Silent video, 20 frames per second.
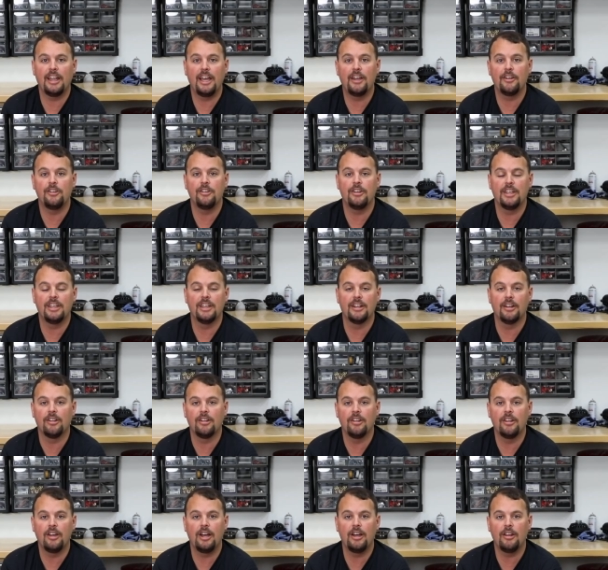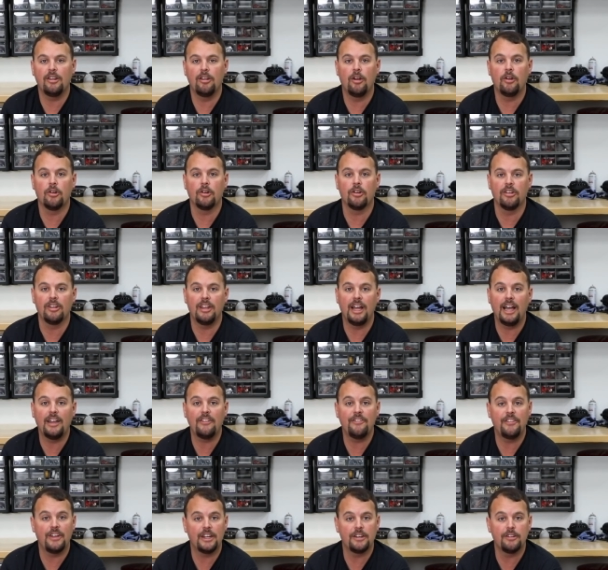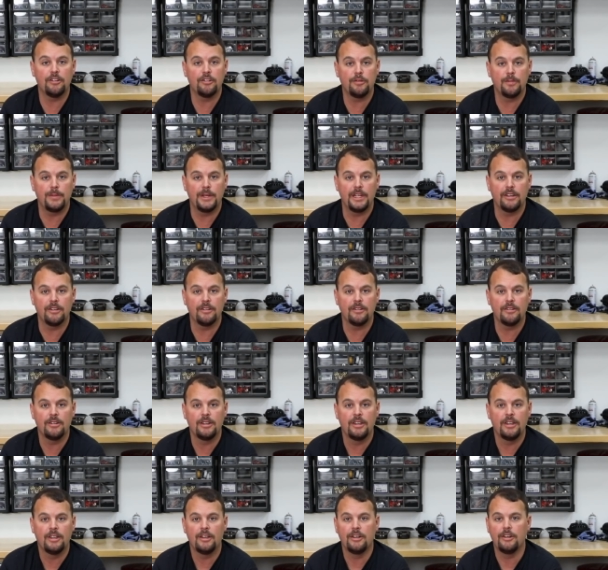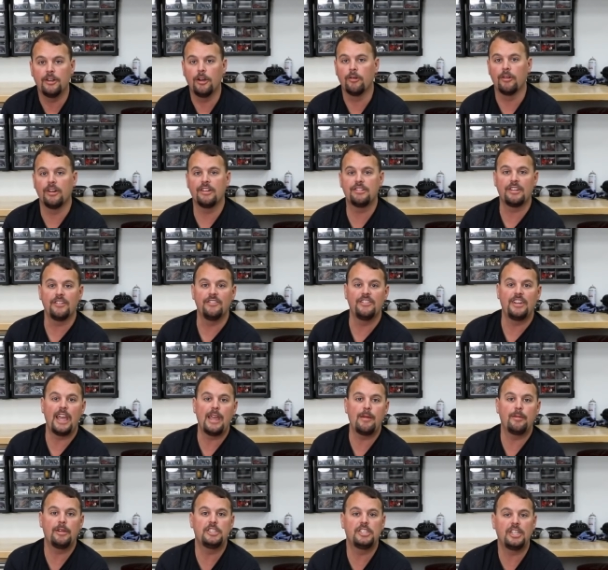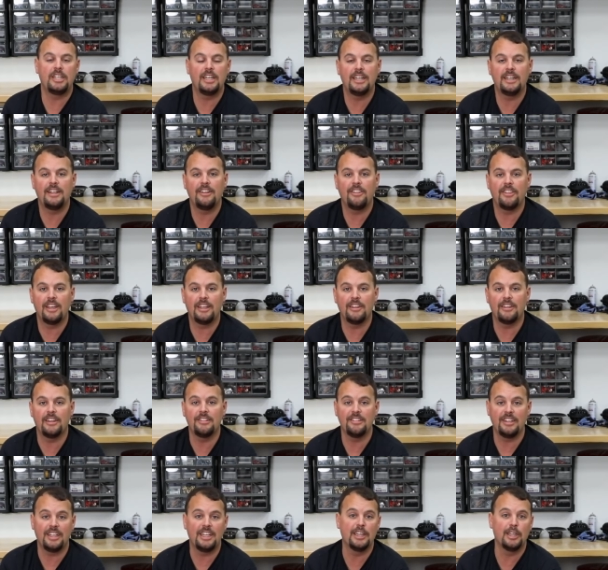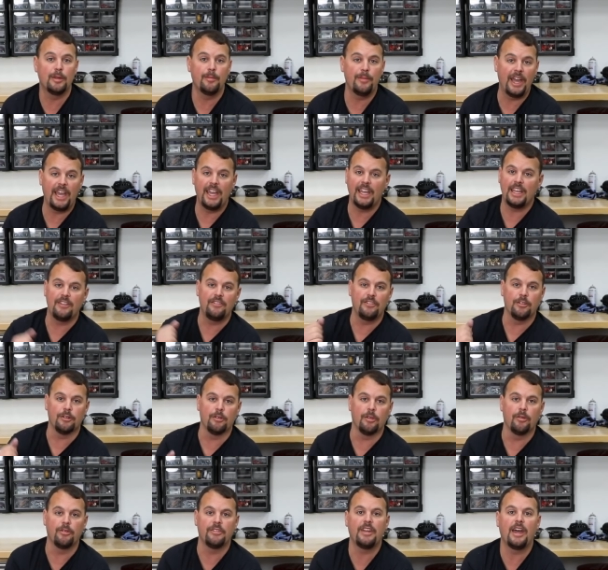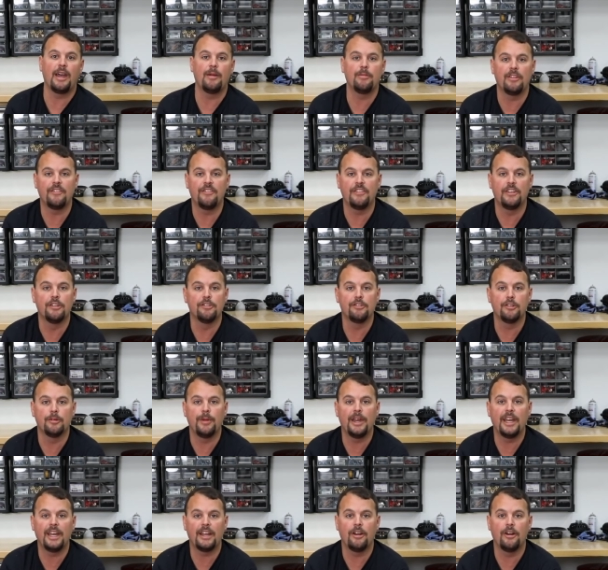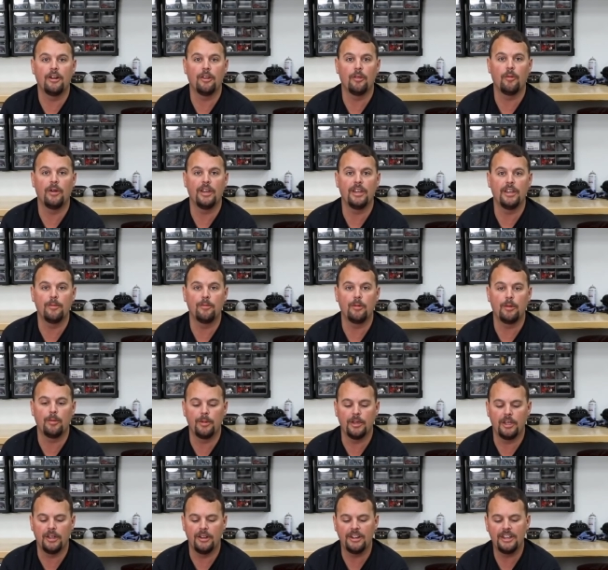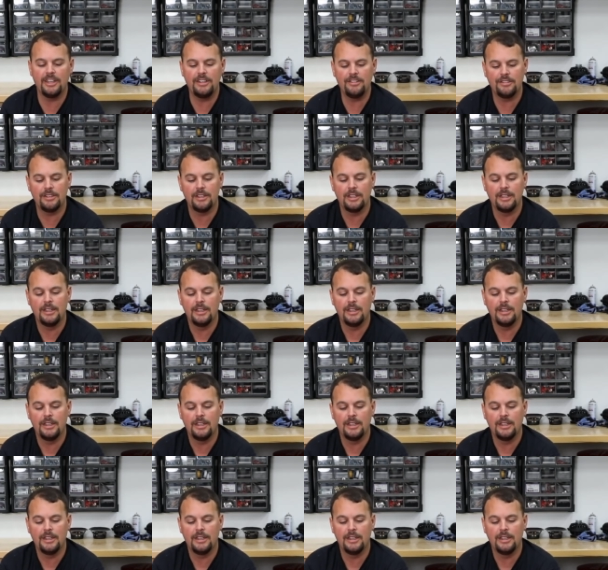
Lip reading: allow you to get a lot longer life out of your speaker. No risk of damaging anything that's in the bag if you're the type that fills your bag all the way up with belongings.